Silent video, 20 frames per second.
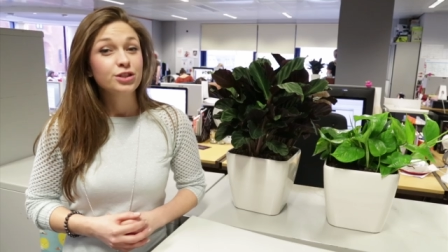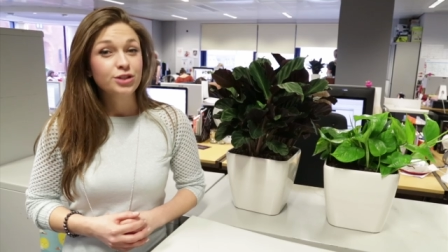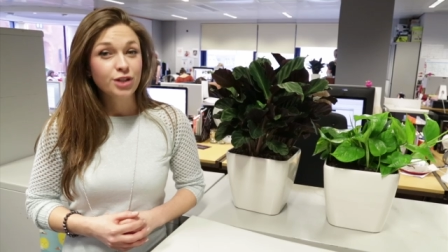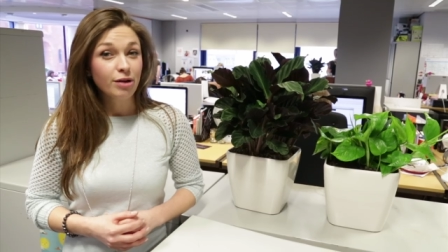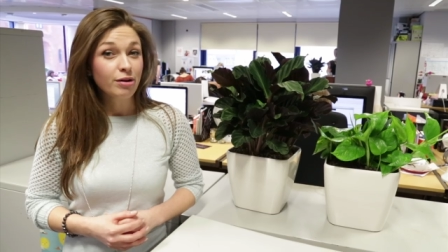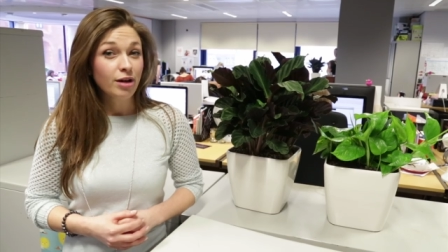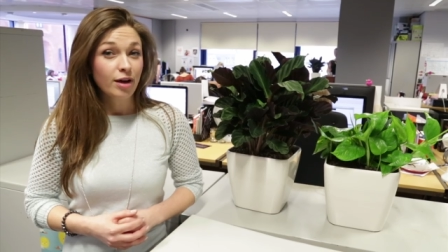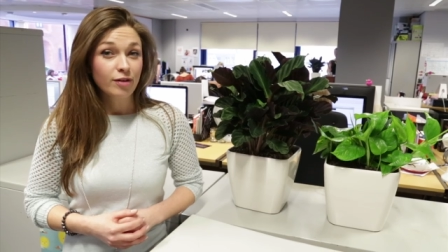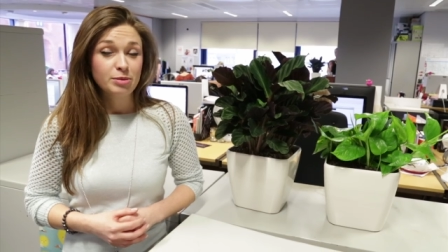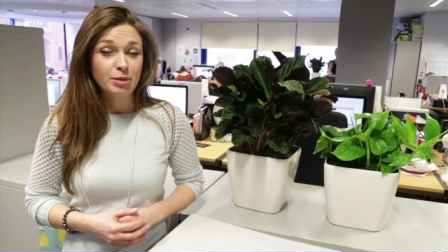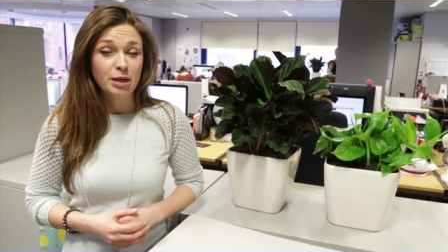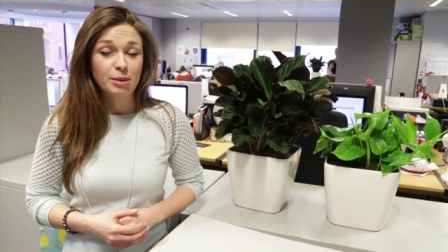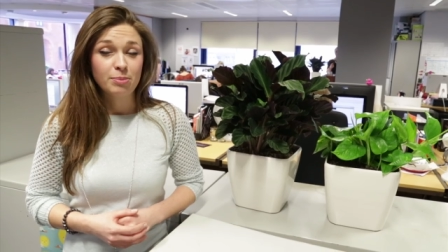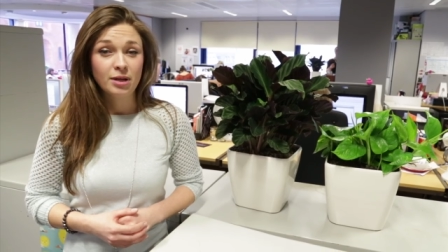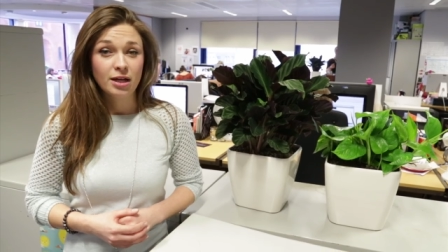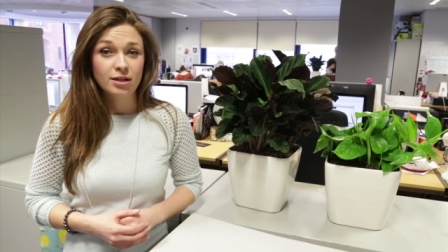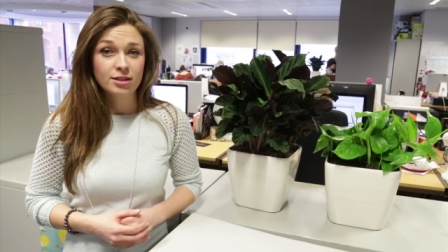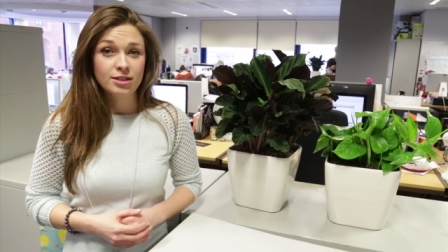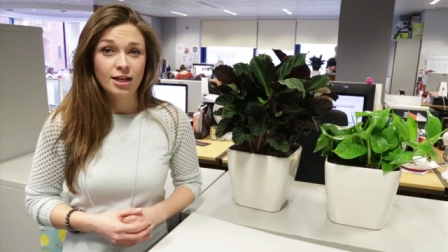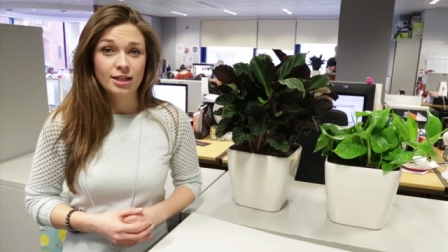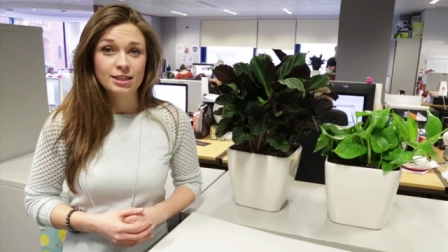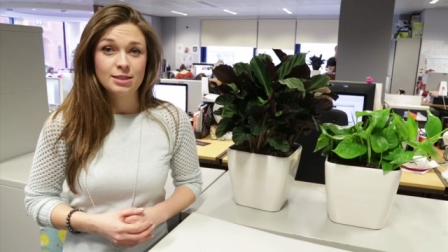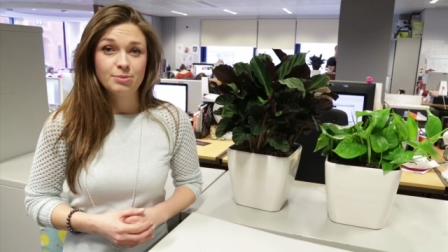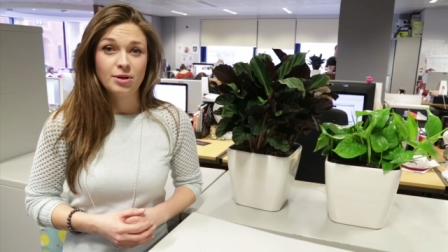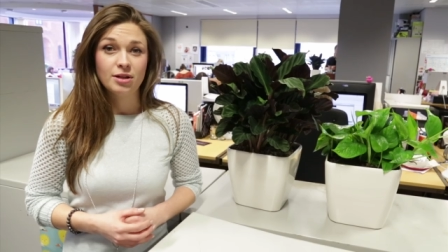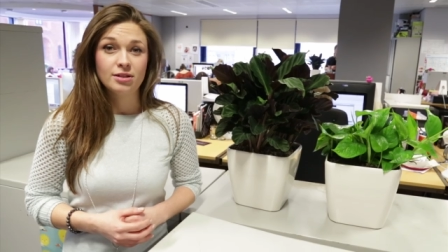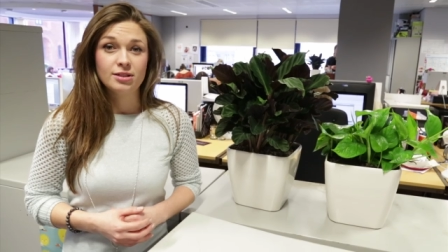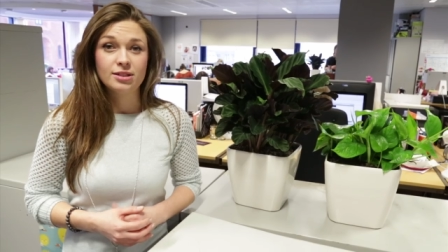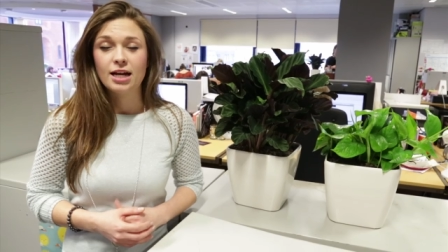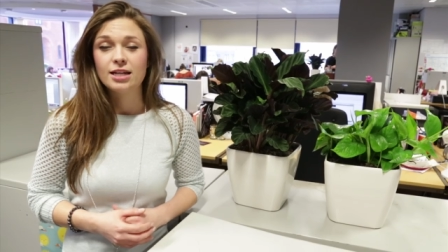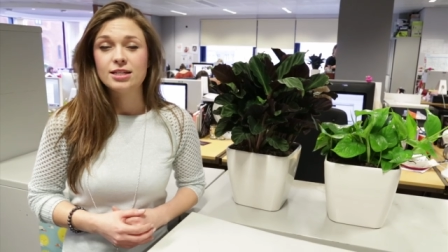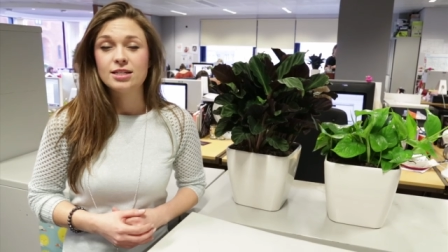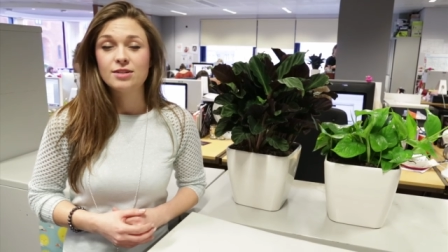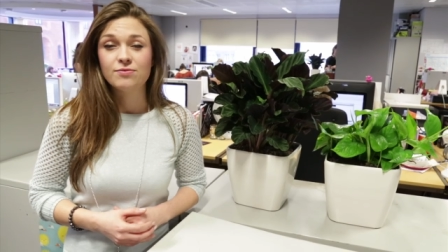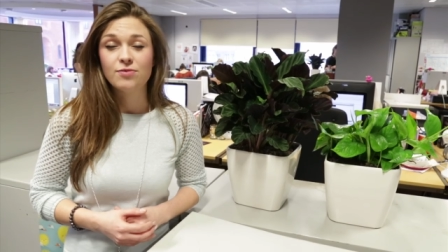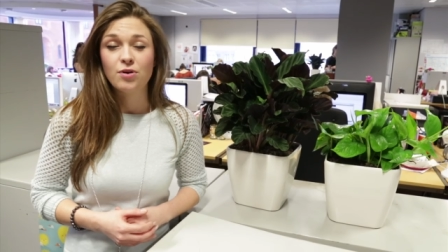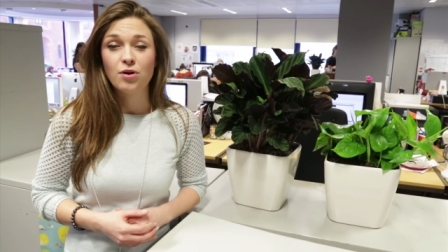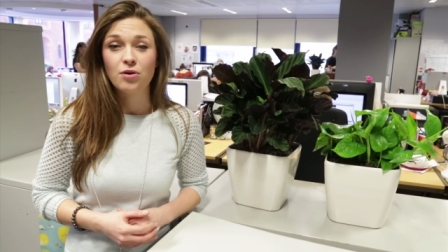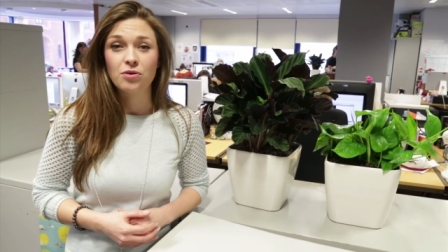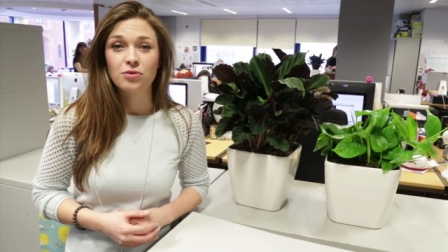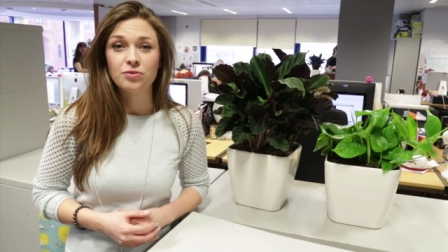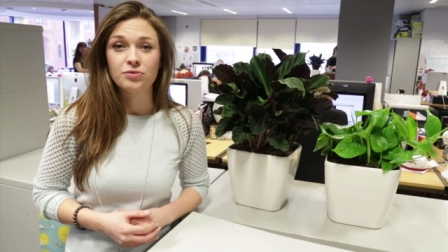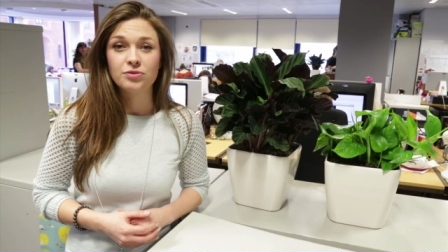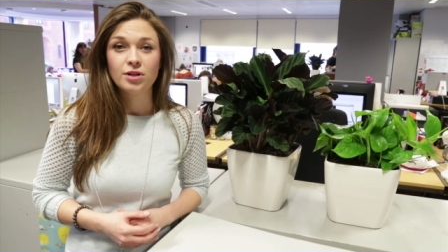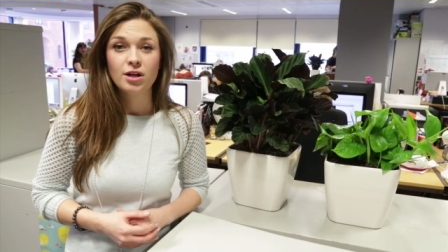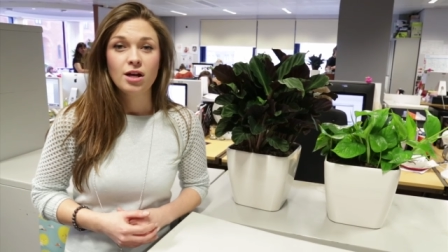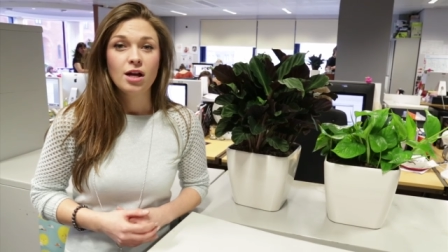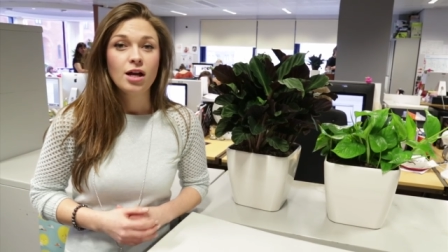don't have to be a plant expert to get involved.